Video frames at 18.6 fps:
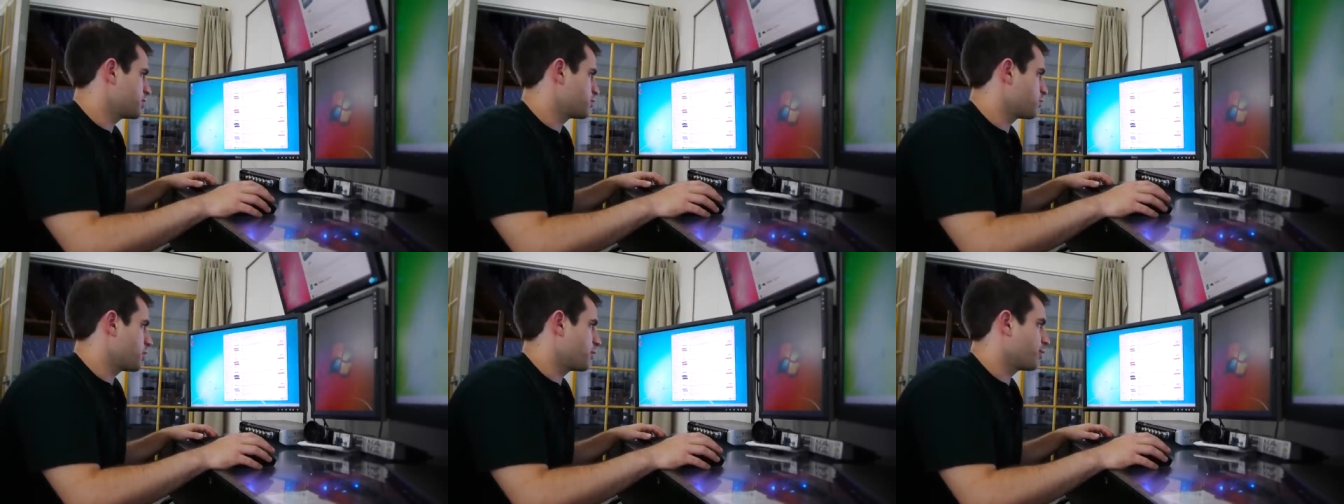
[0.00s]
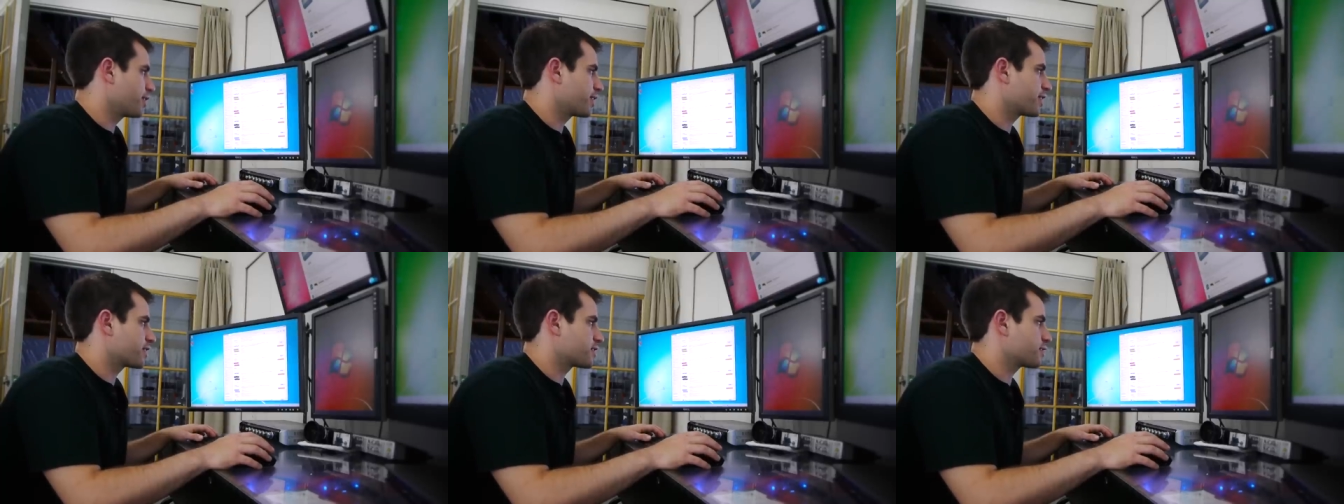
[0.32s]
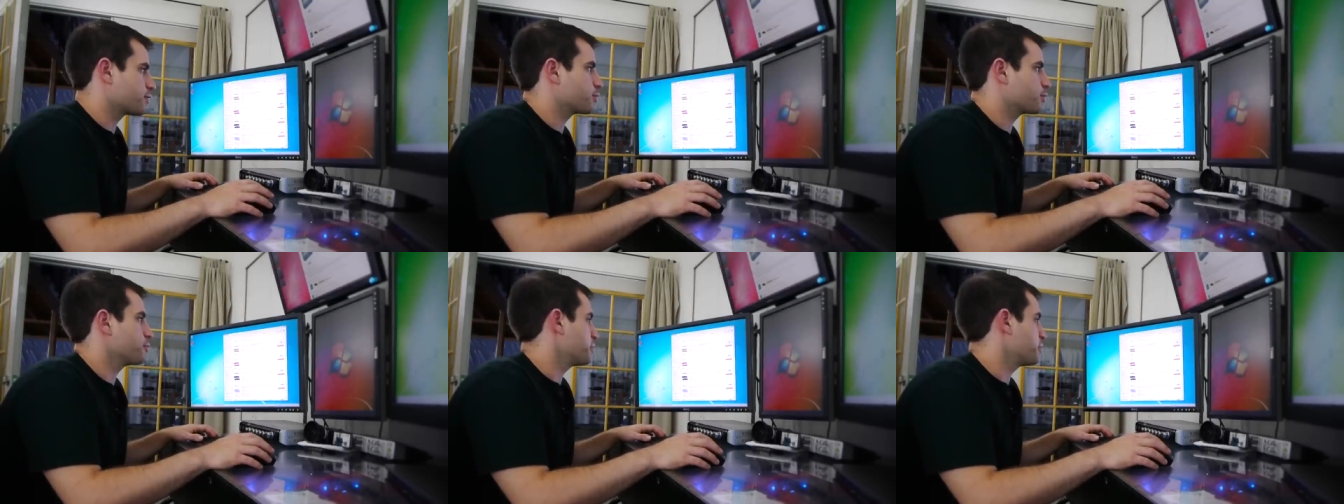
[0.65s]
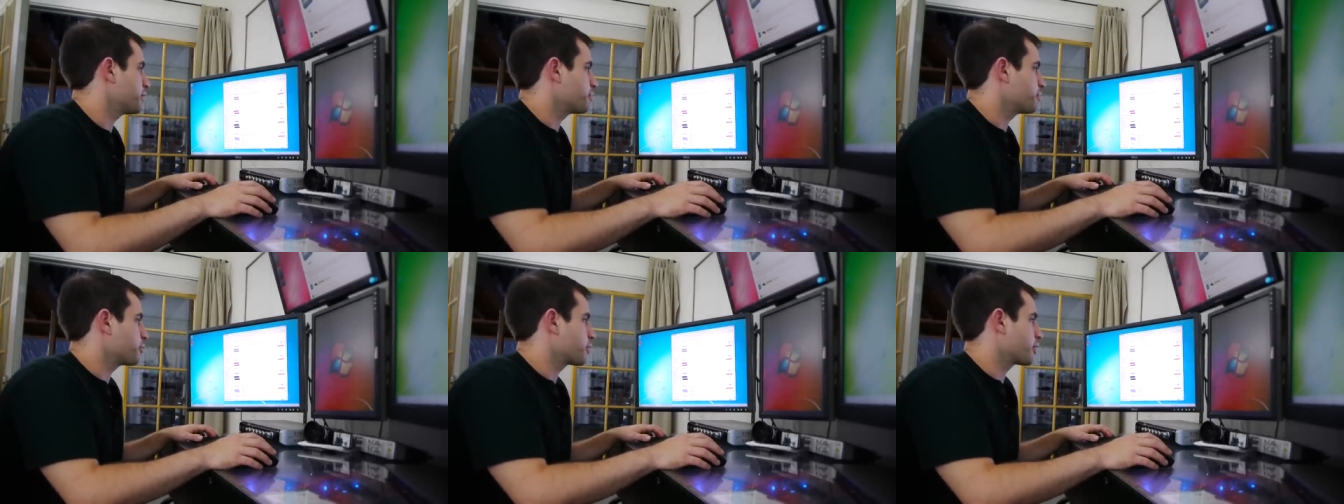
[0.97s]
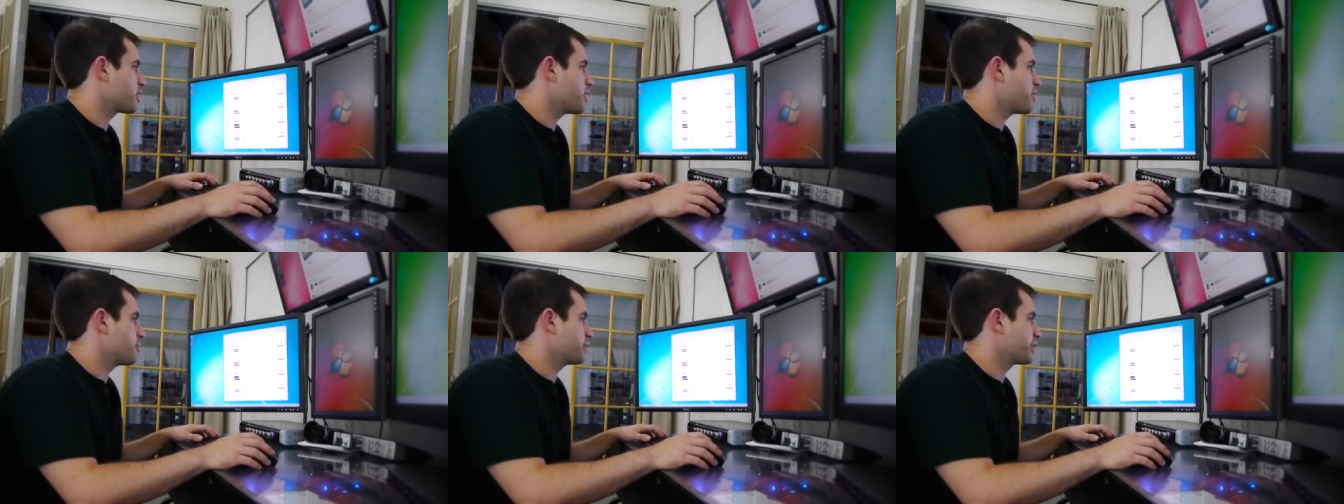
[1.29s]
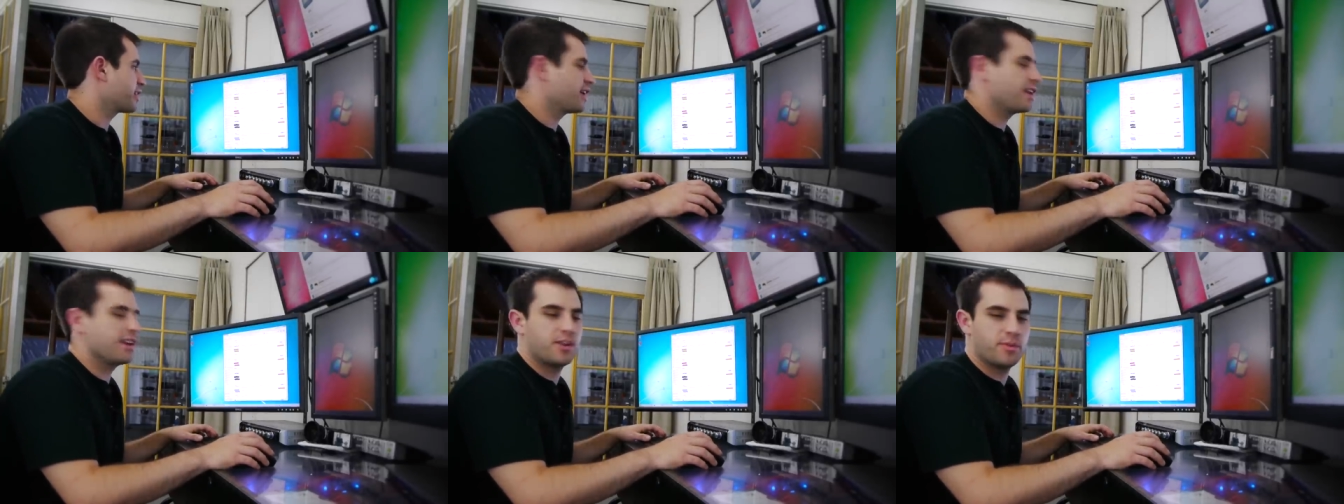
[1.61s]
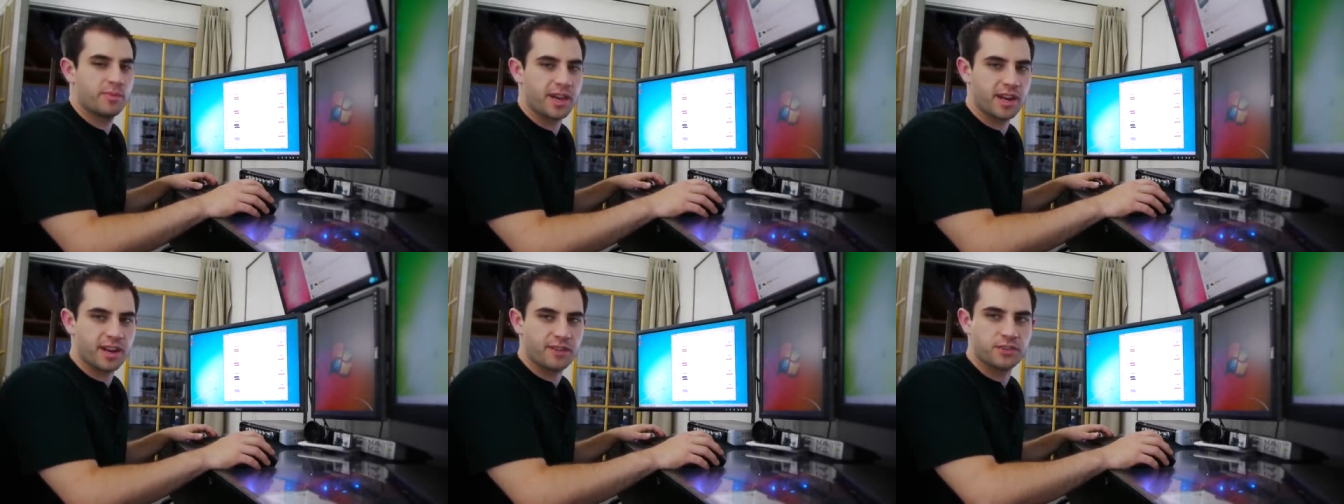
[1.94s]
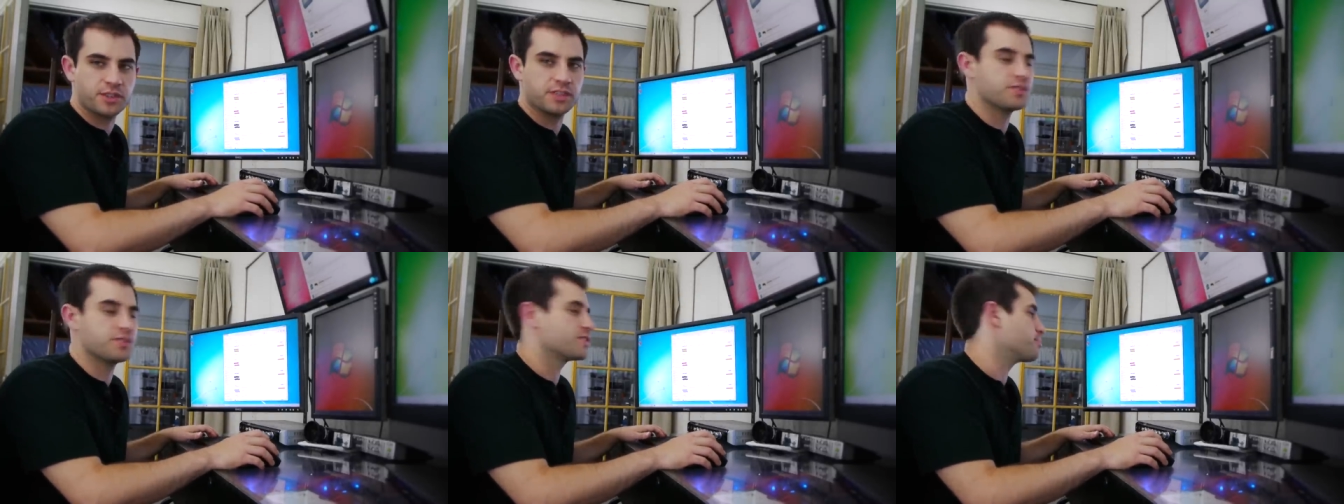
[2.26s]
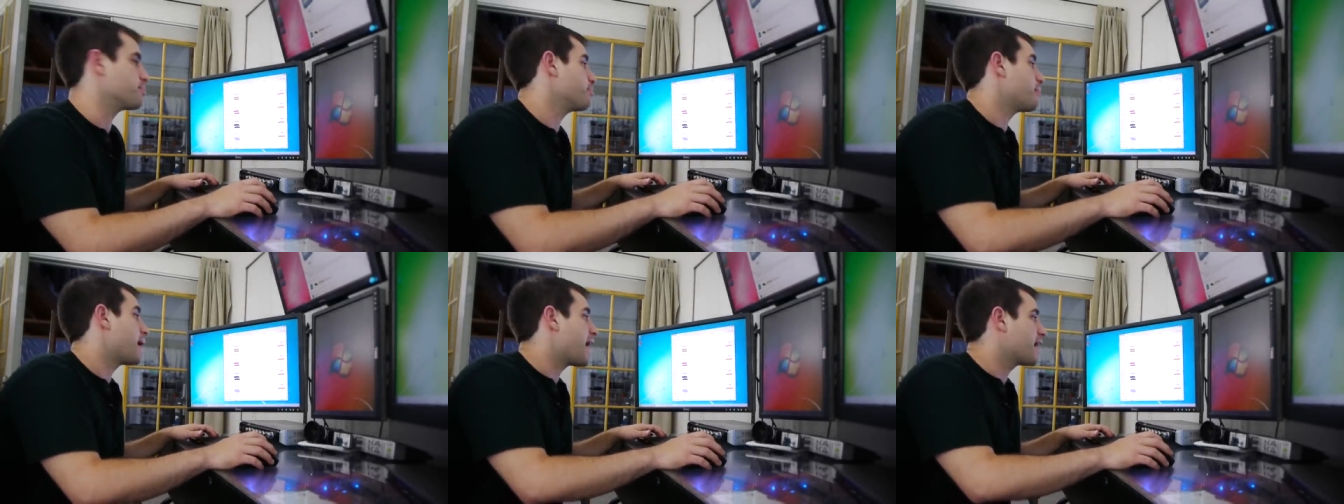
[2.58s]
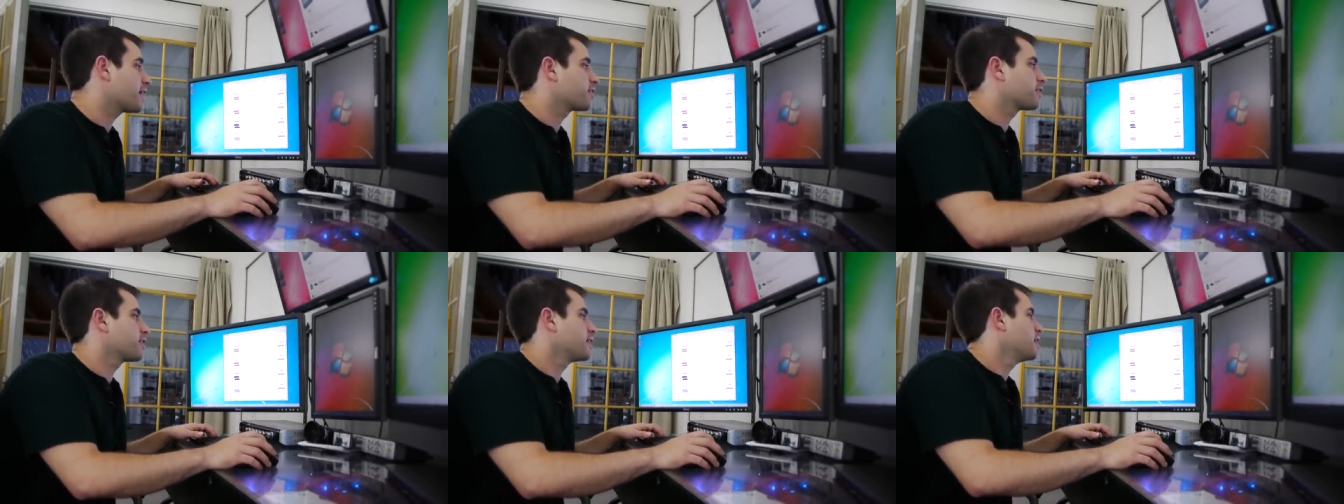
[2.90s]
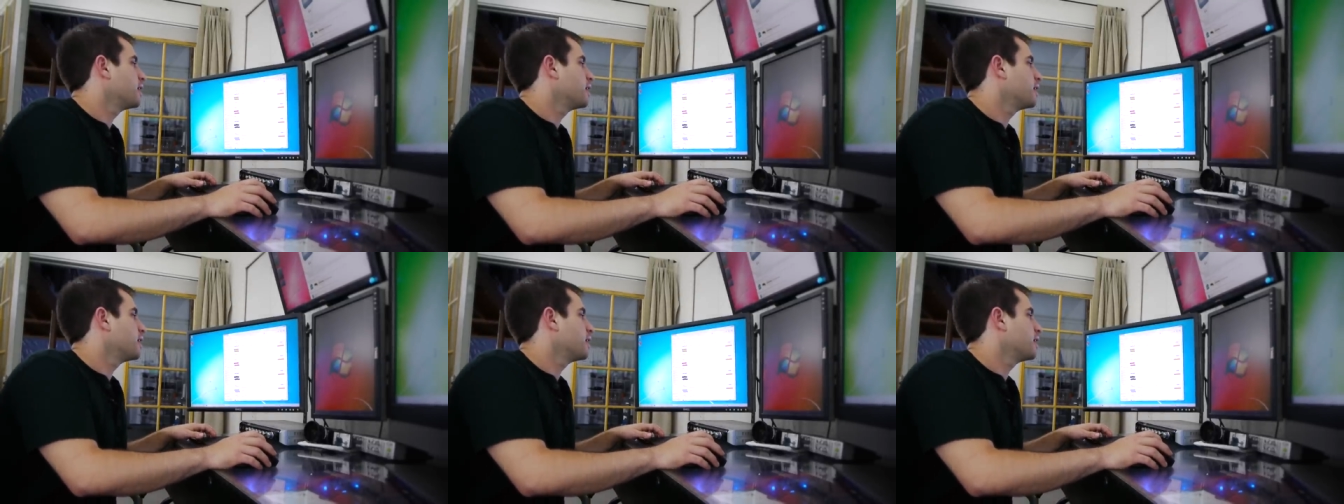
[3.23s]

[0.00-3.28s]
is one where it gets a little bit more complicated. You might have to do some math.